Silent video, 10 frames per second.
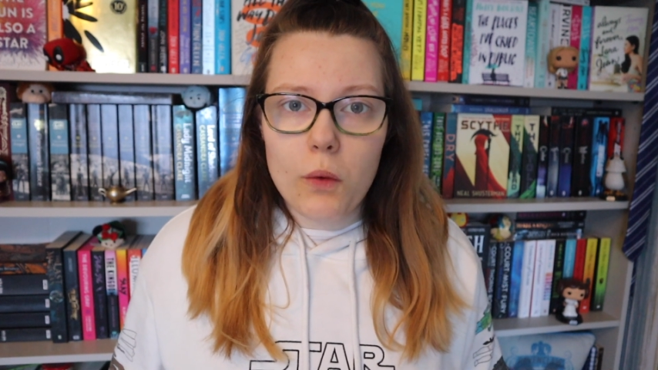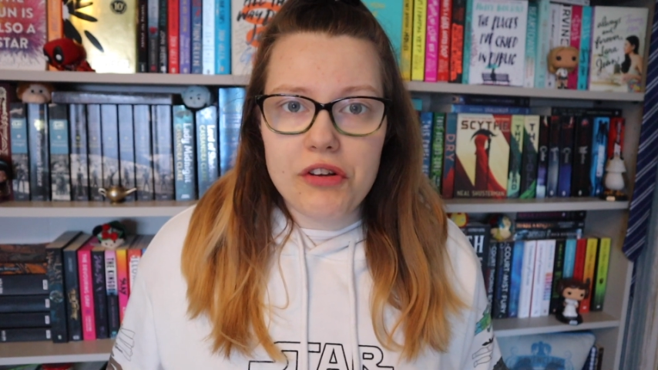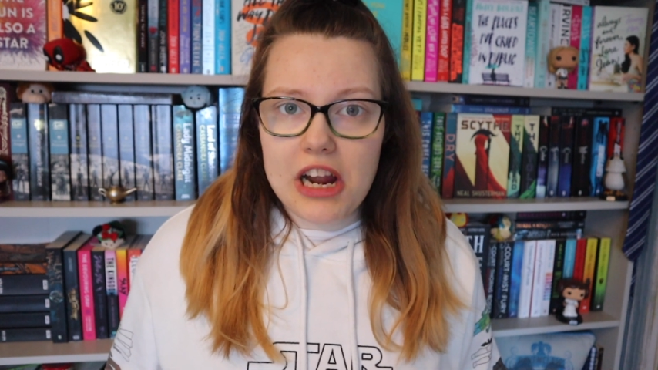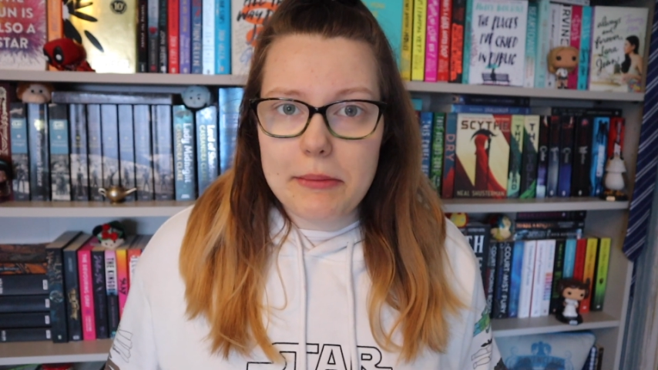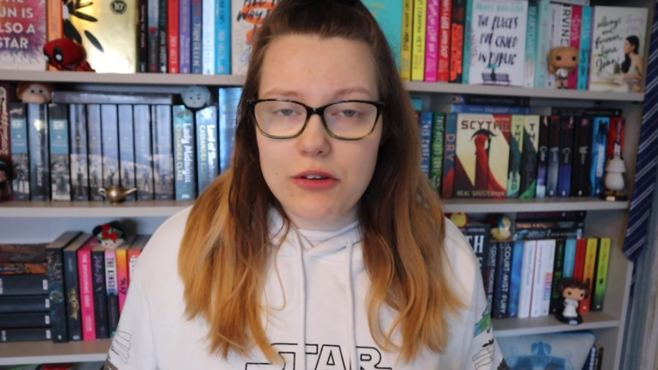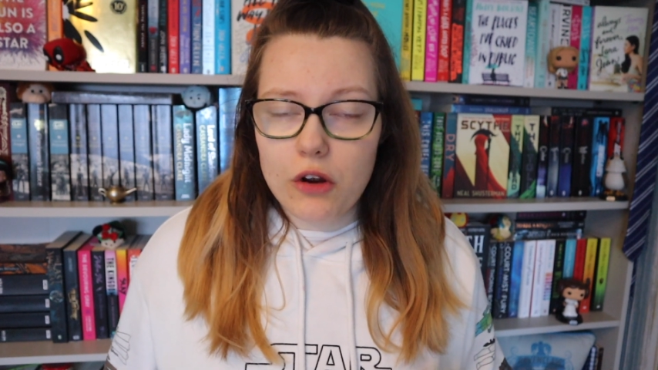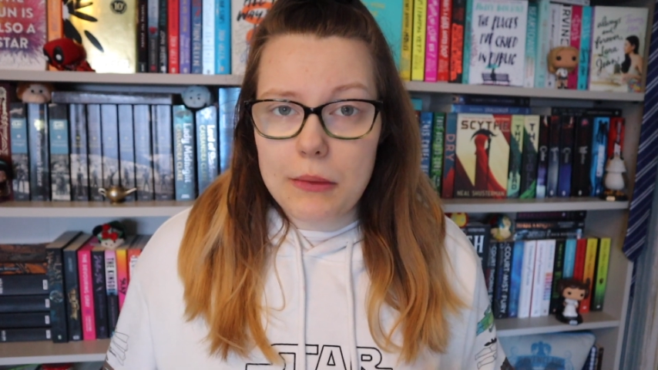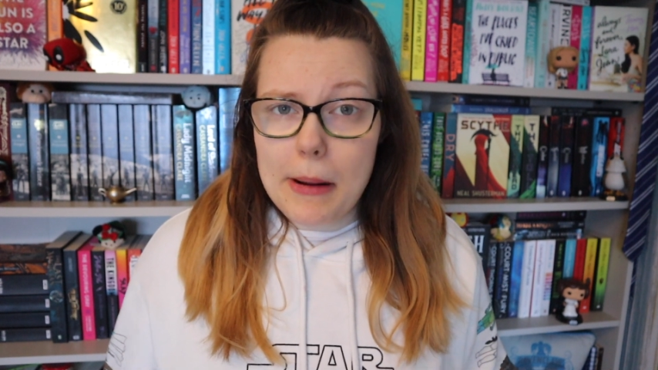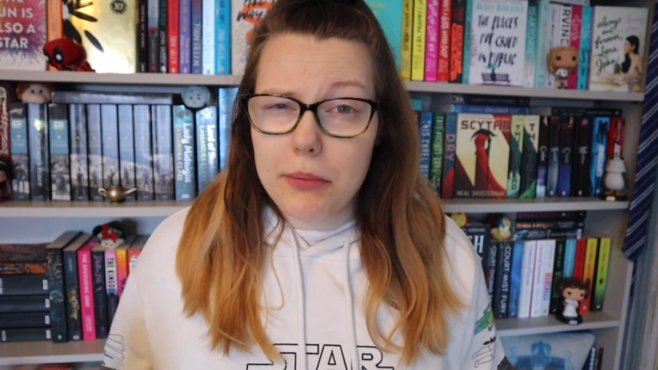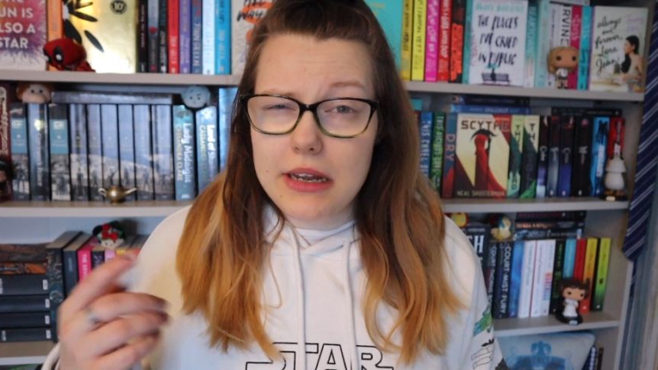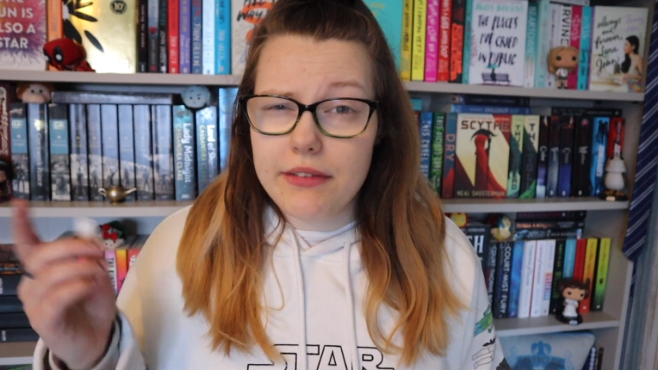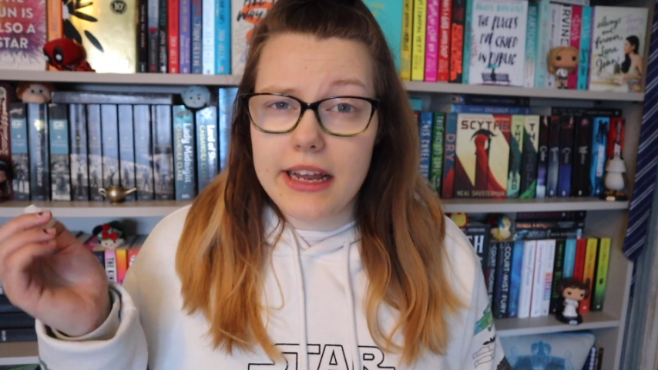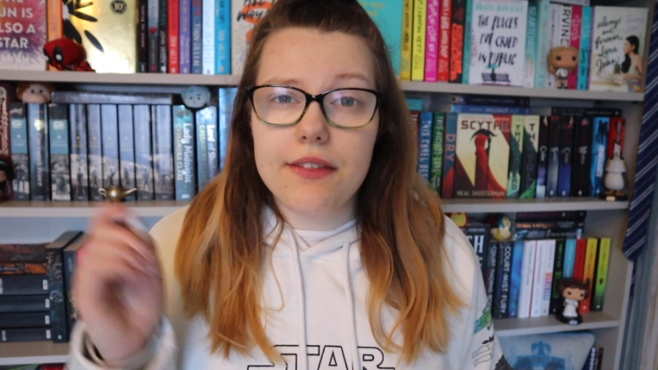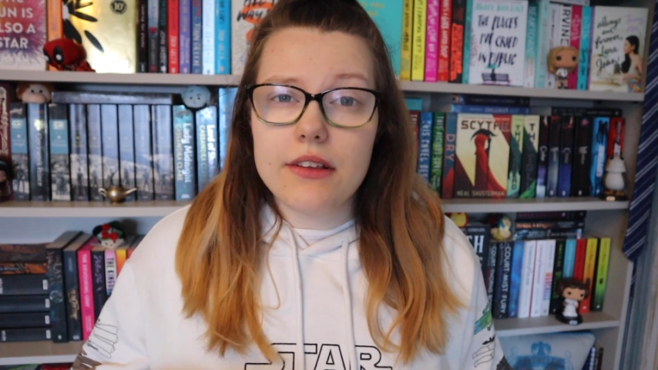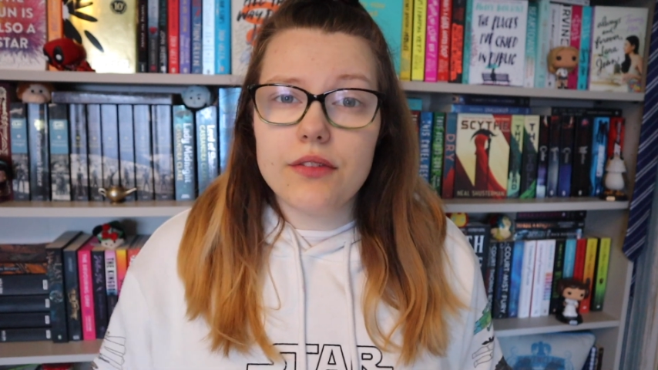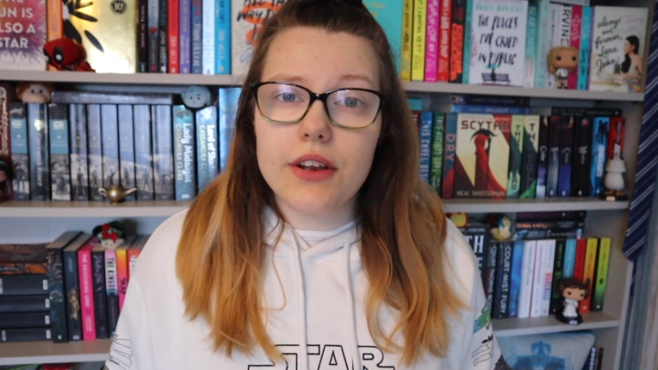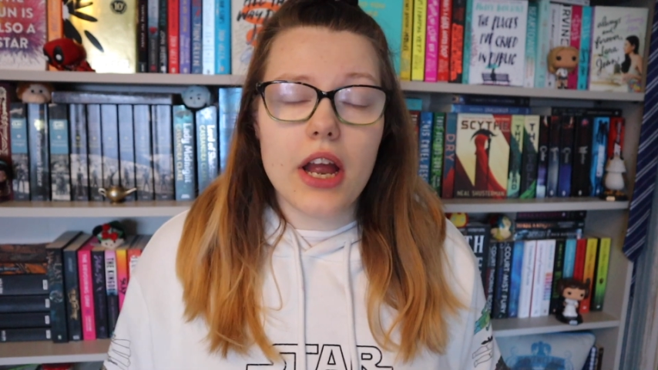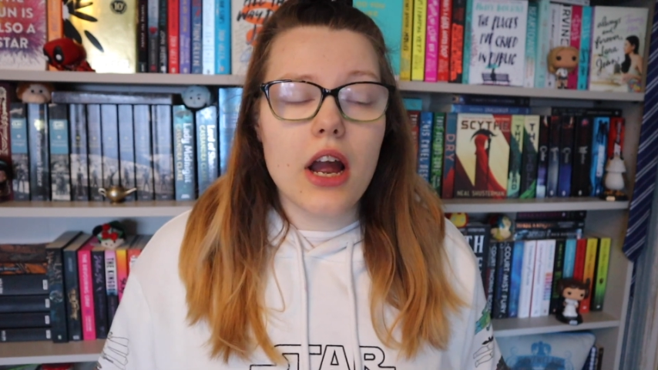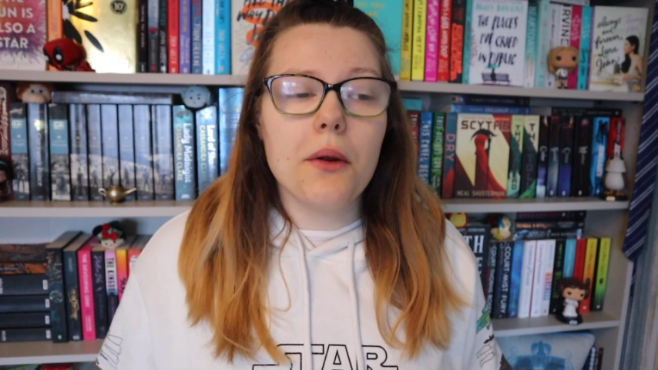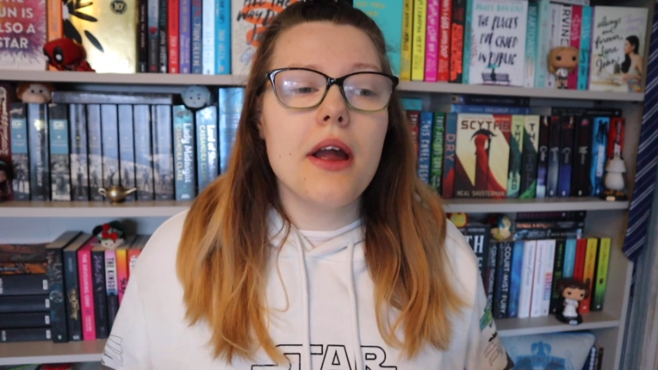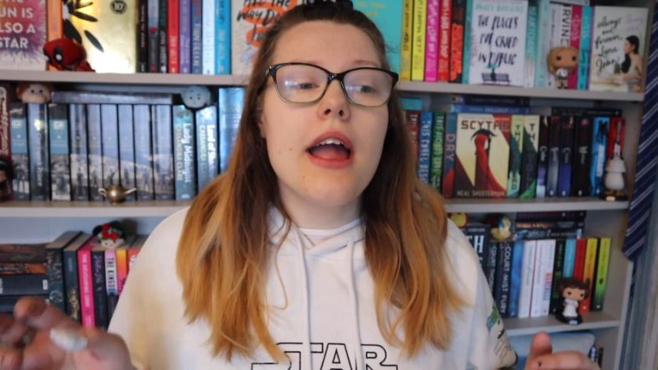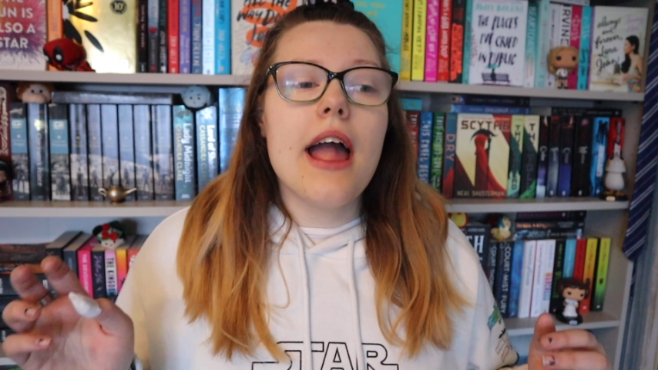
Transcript: which I'm going to be talking about briefly in this video,